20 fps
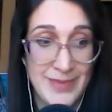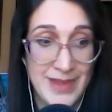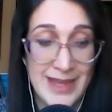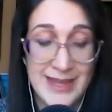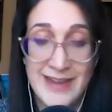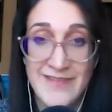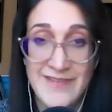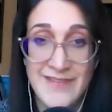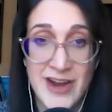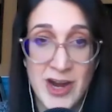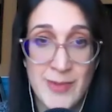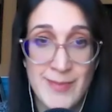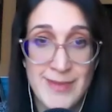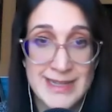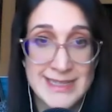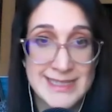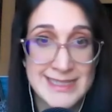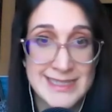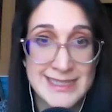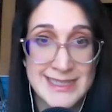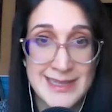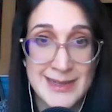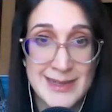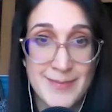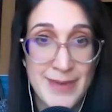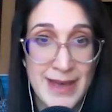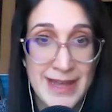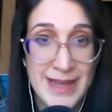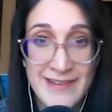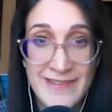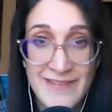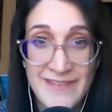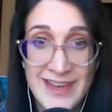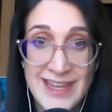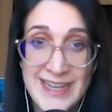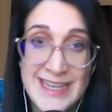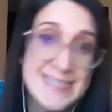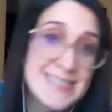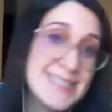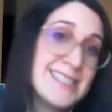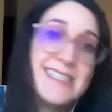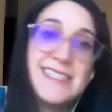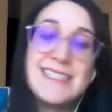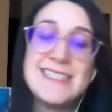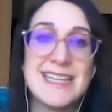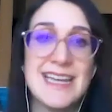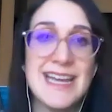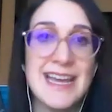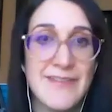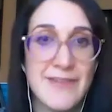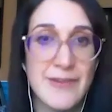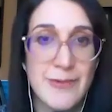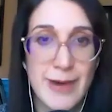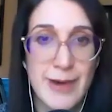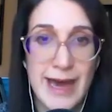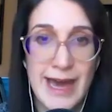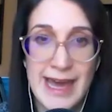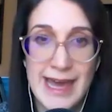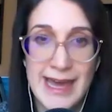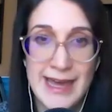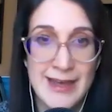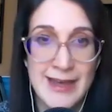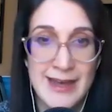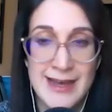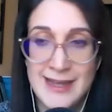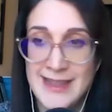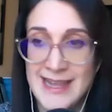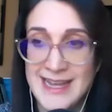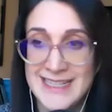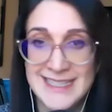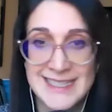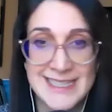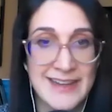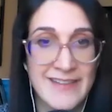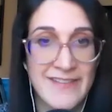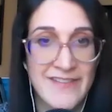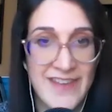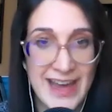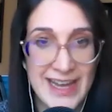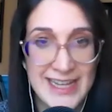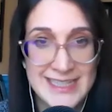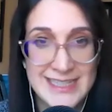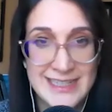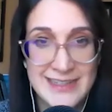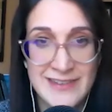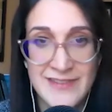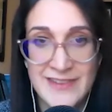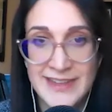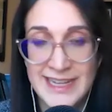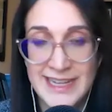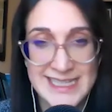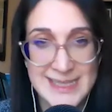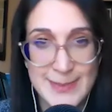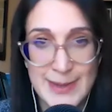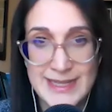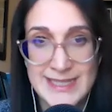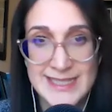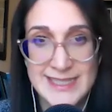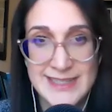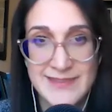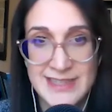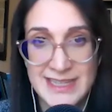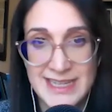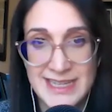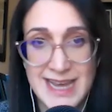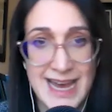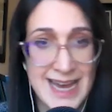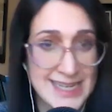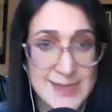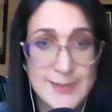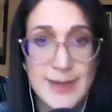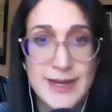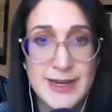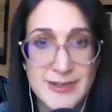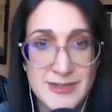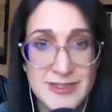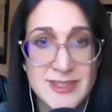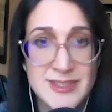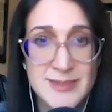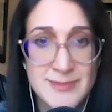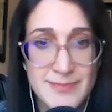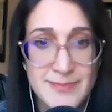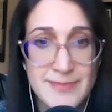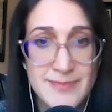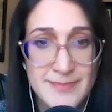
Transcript: an environmental benefit? It's just a giveaway uh, that's ineffective and expensive to taxpayers.